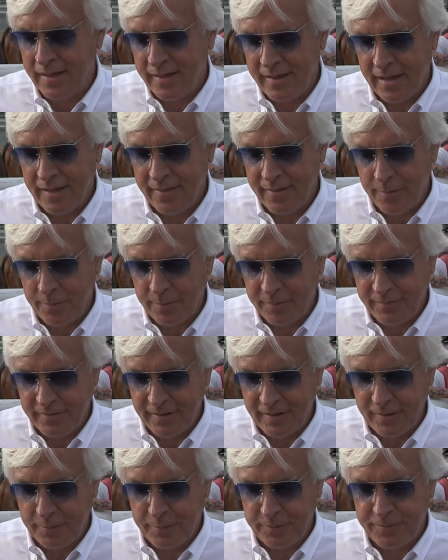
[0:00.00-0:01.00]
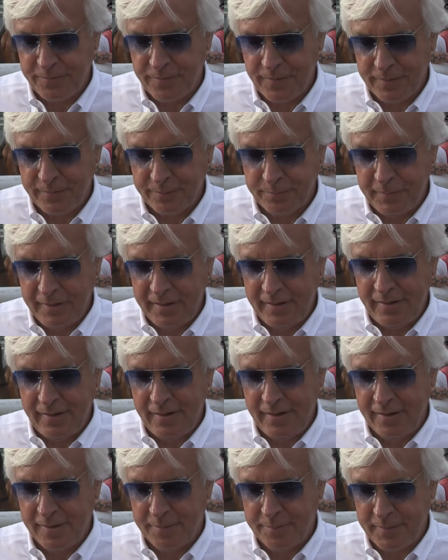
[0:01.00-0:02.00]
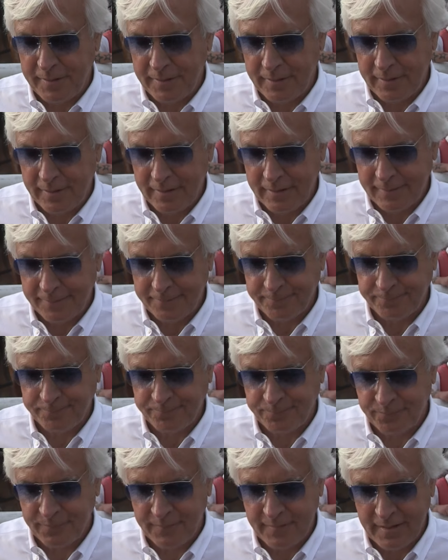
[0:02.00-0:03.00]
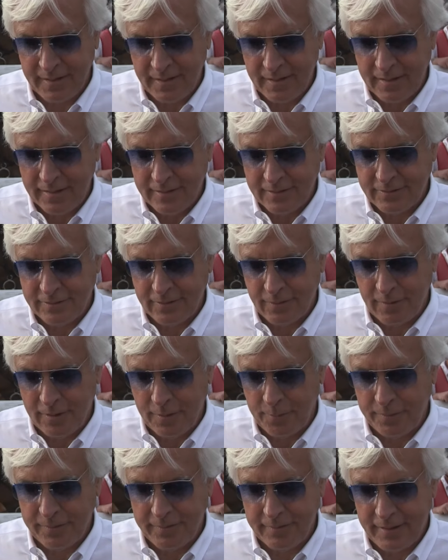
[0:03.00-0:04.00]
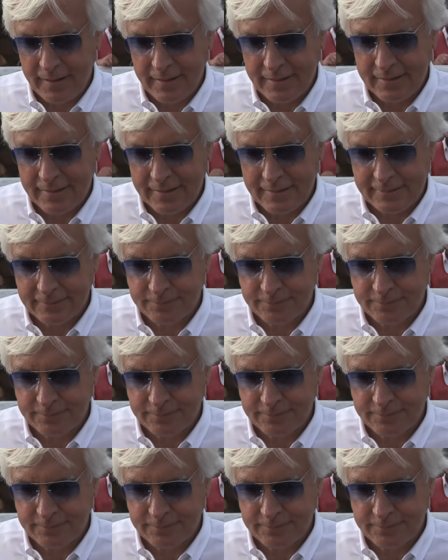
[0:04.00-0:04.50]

Yeah, that was it was fun meeting him, and so I was like,